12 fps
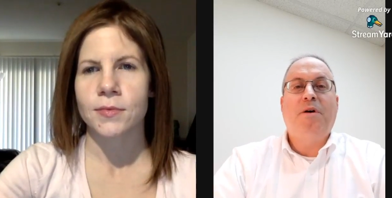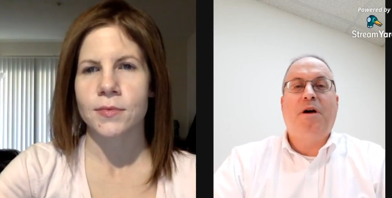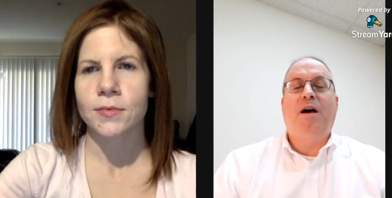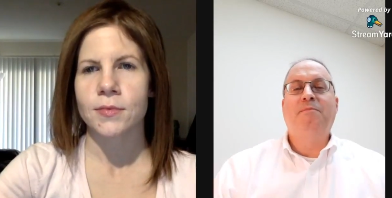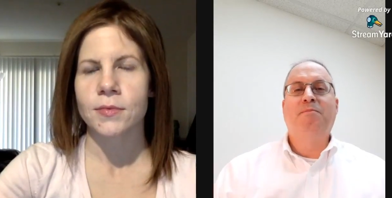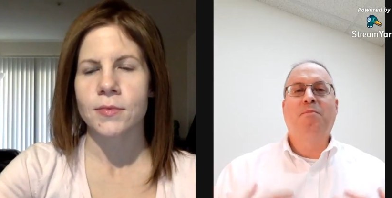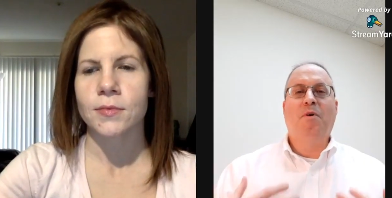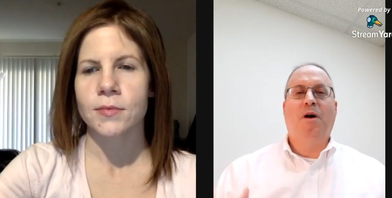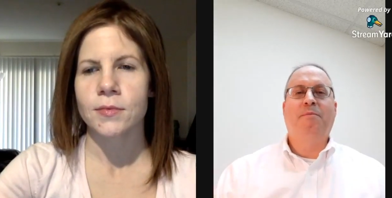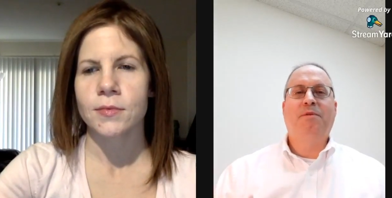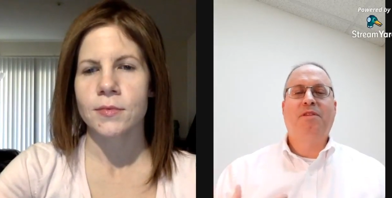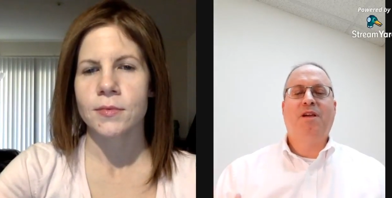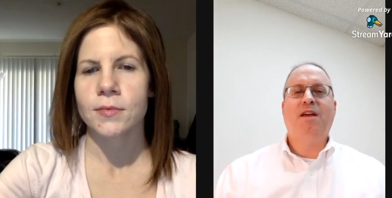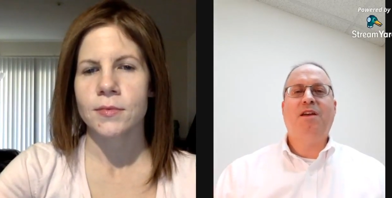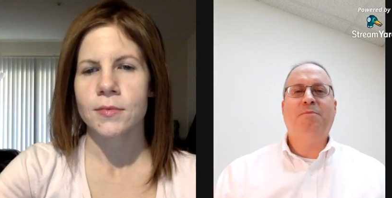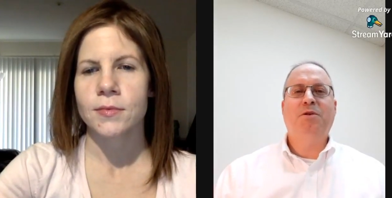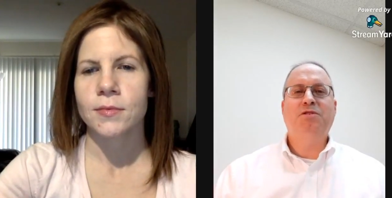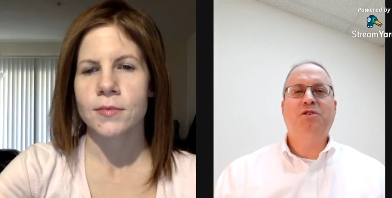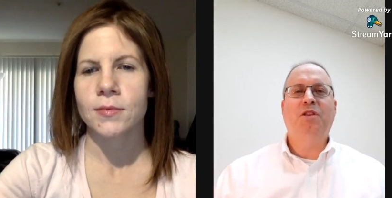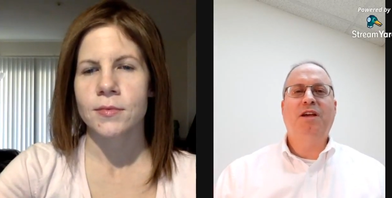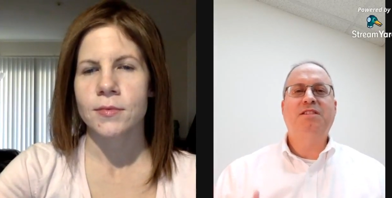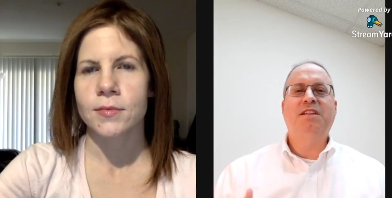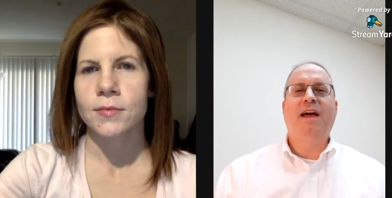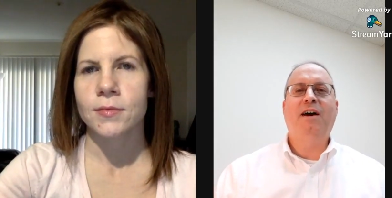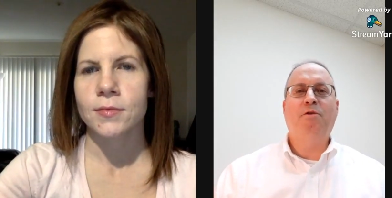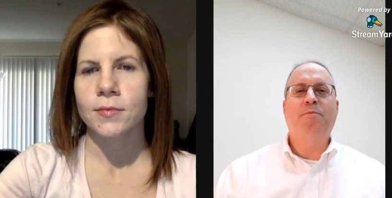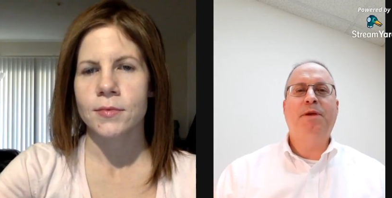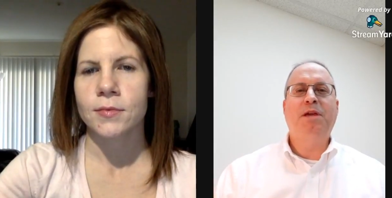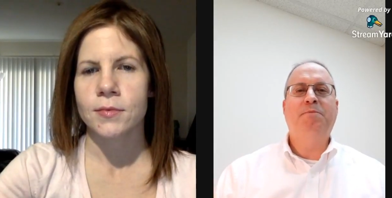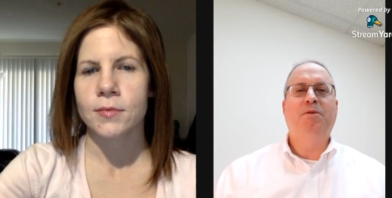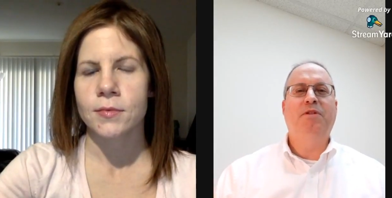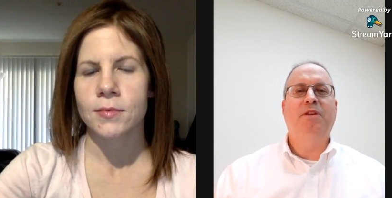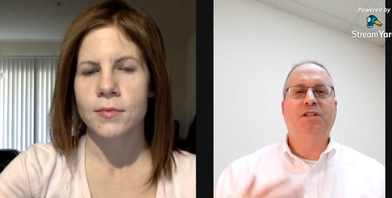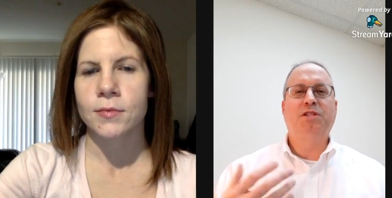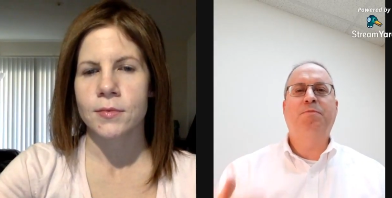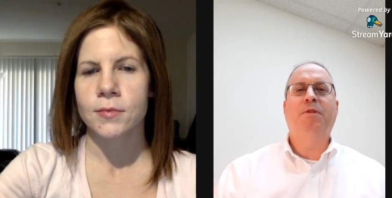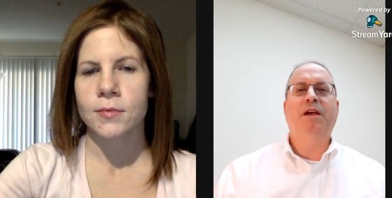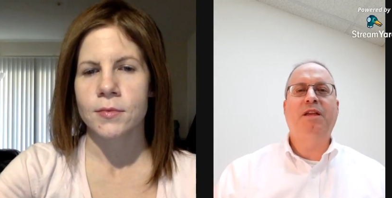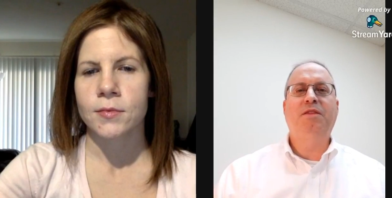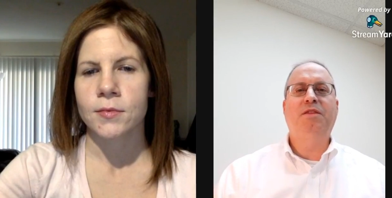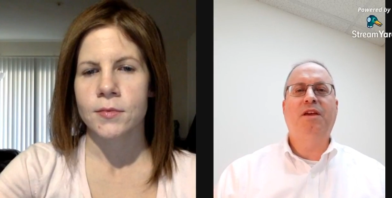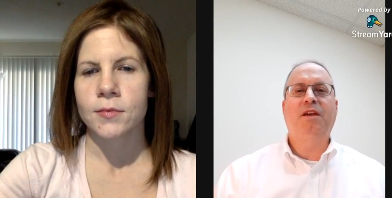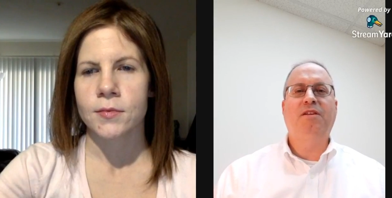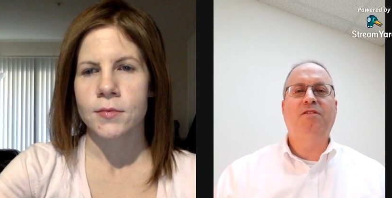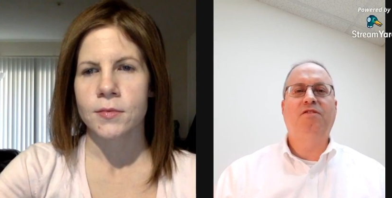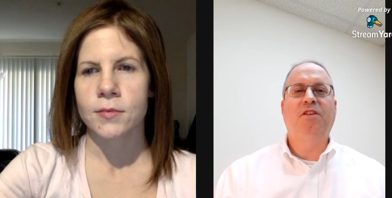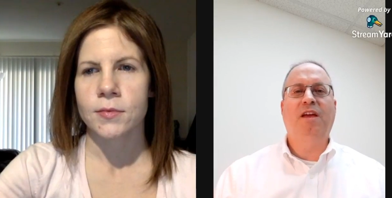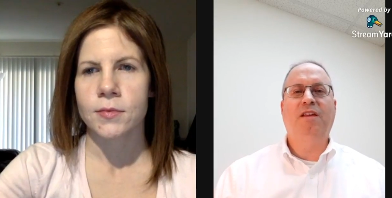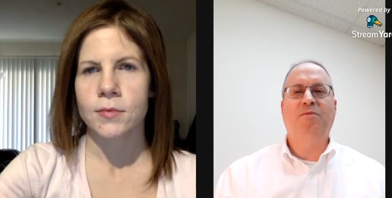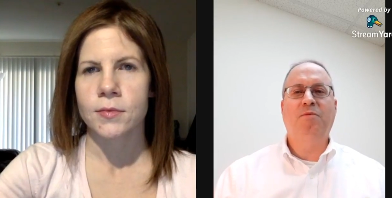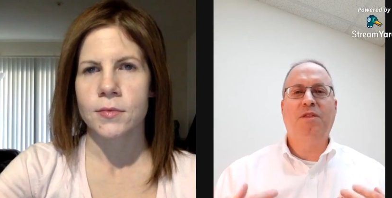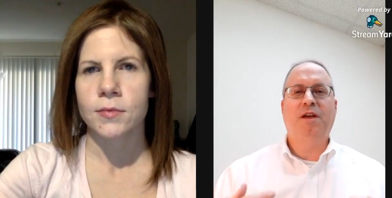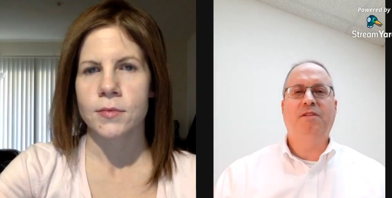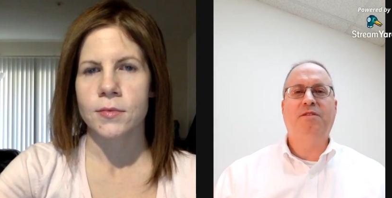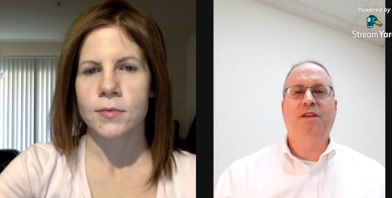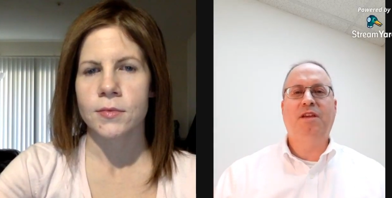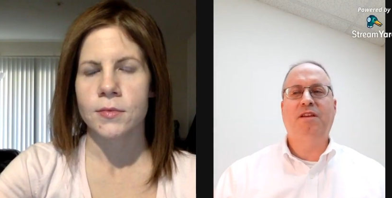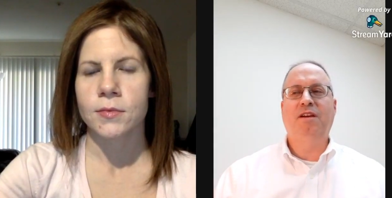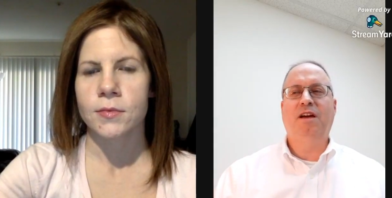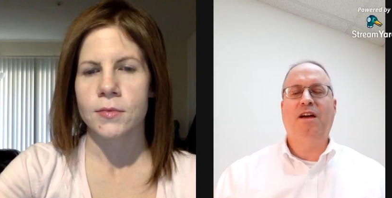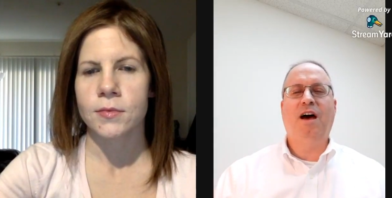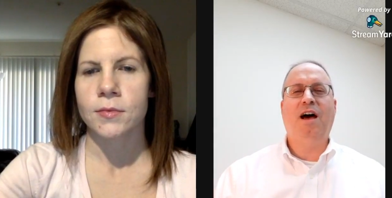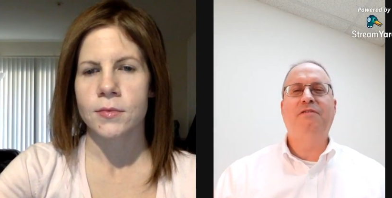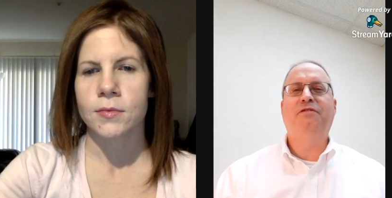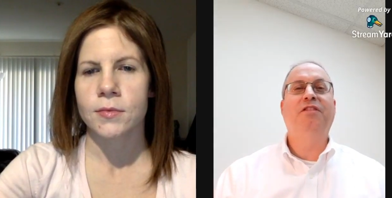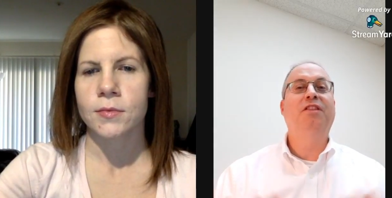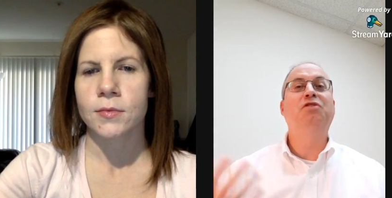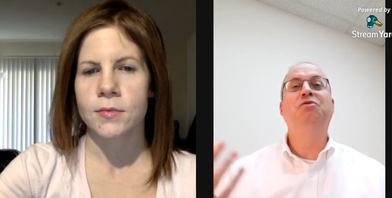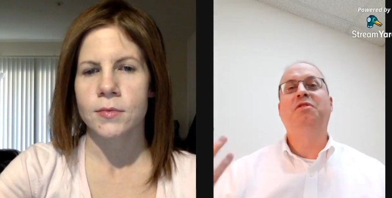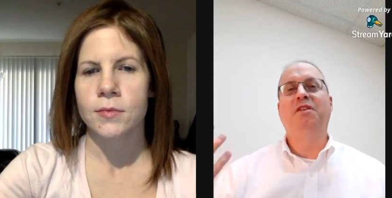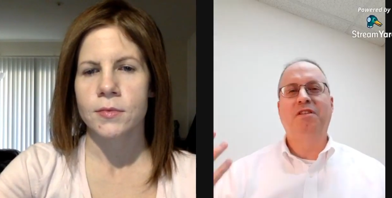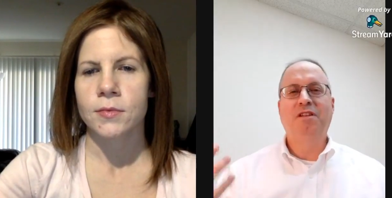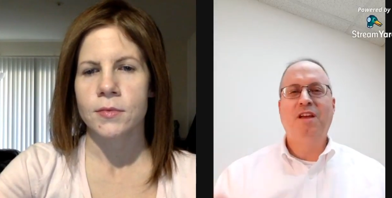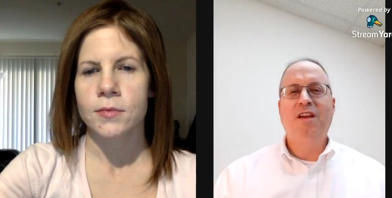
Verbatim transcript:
Speaker 1: I'm a kind of person who likes to help people and explain things, and without the highfalutin